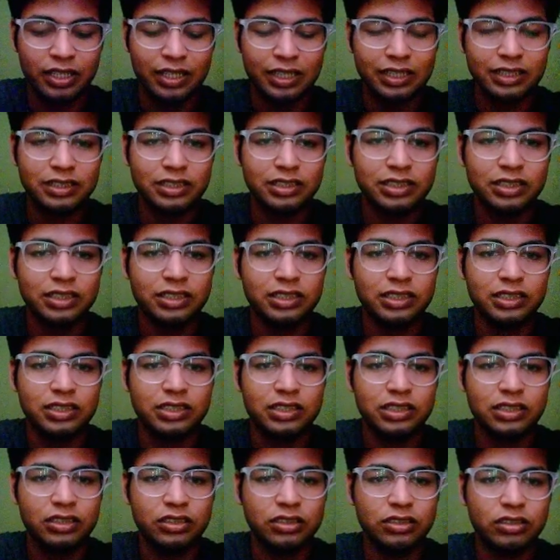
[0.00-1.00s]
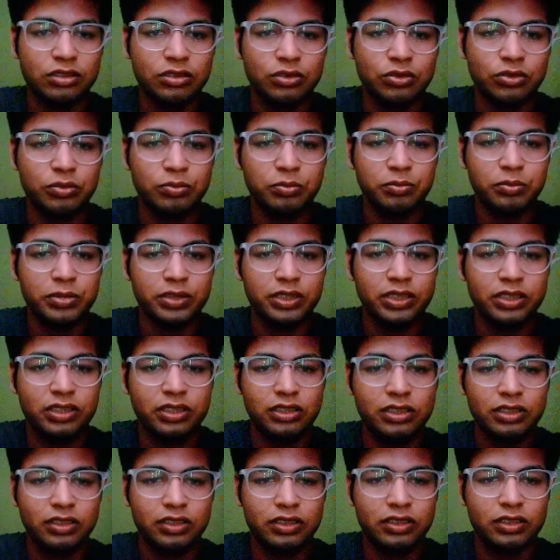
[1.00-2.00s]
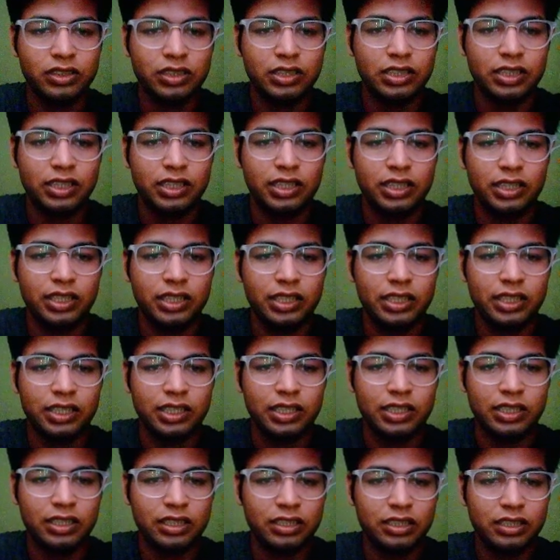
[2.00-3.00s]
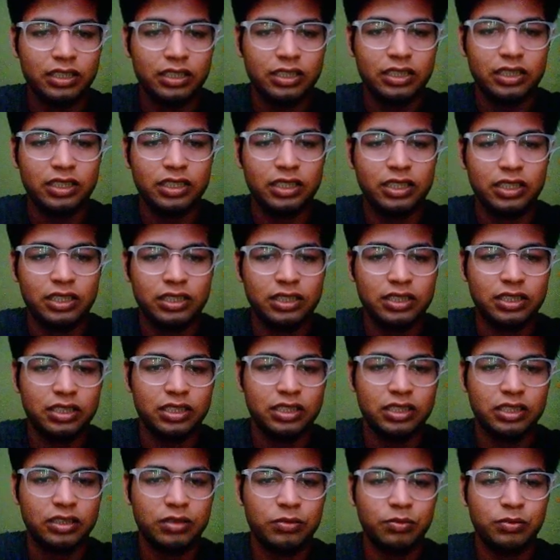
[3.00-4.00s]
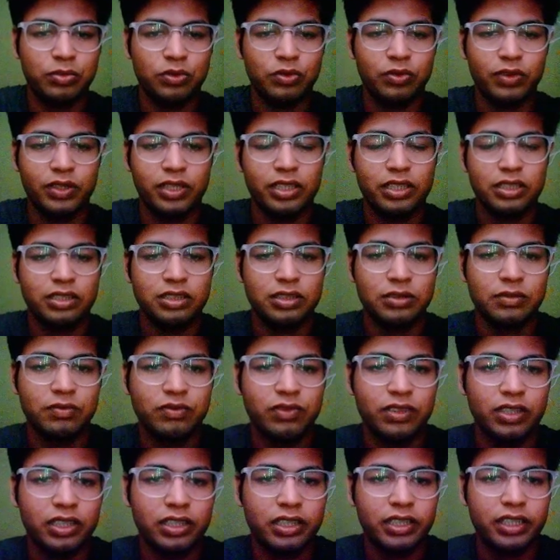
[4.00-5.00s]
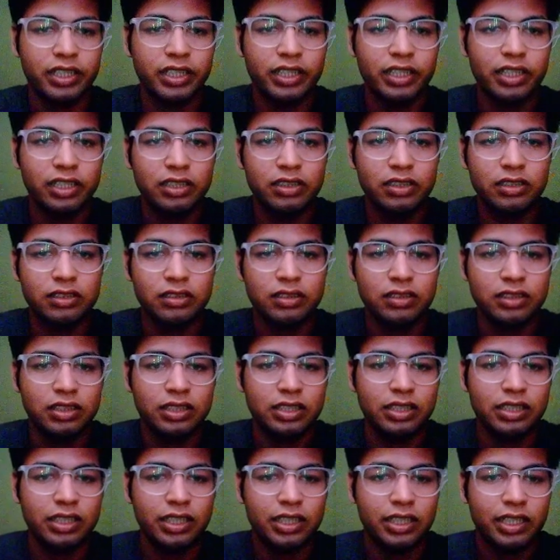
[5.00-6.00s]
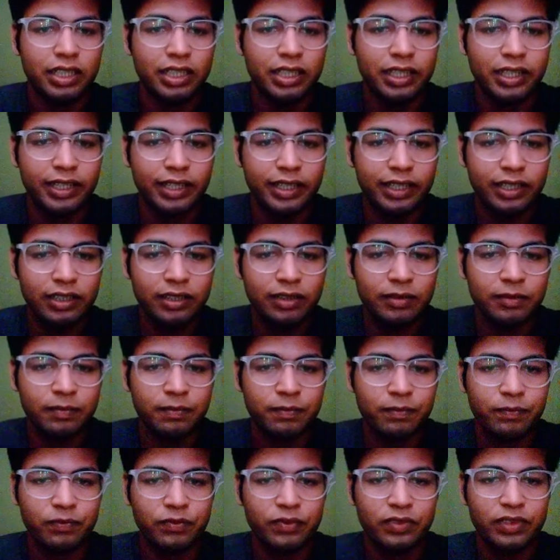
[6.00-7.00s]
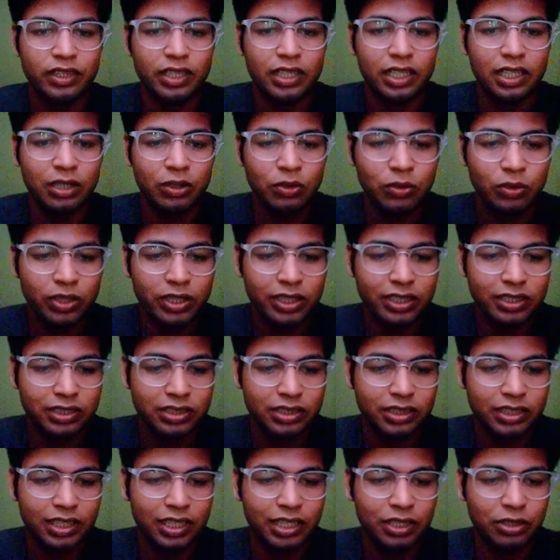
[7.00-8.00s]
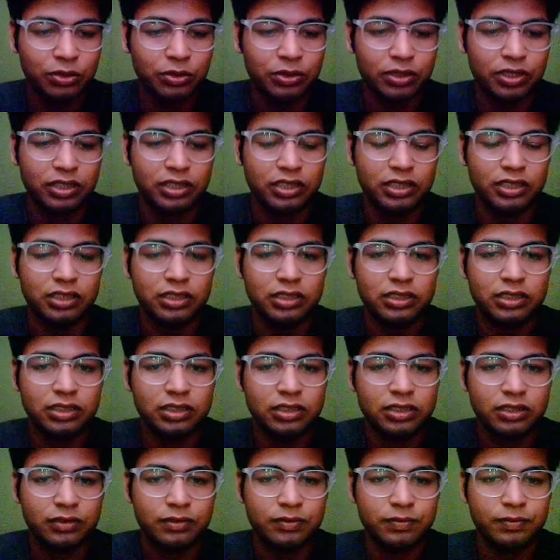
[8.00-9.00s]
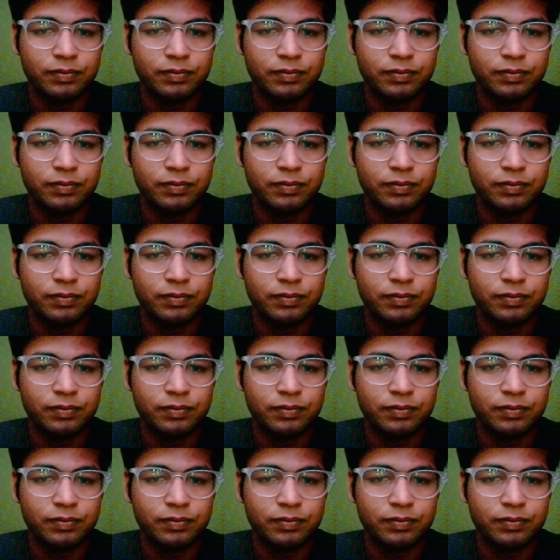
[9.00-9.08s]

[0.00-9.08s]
Let's say this is home page and let's say provide some quick data. And now let's try to run this.